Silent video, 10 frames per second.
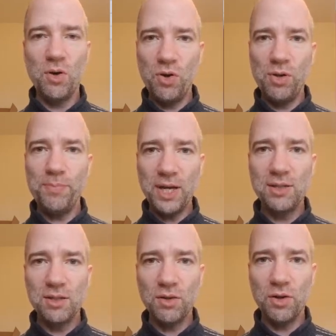all
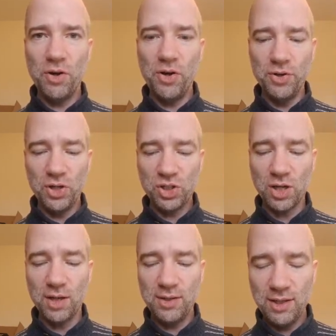based on
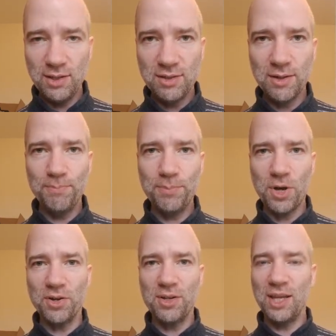Chinese,
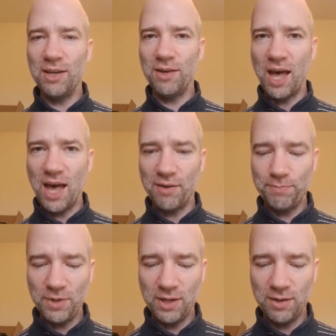but they
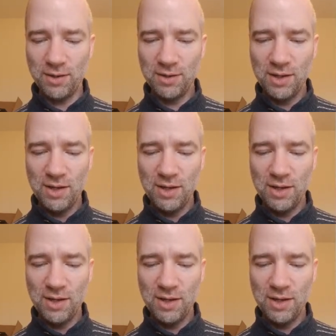have been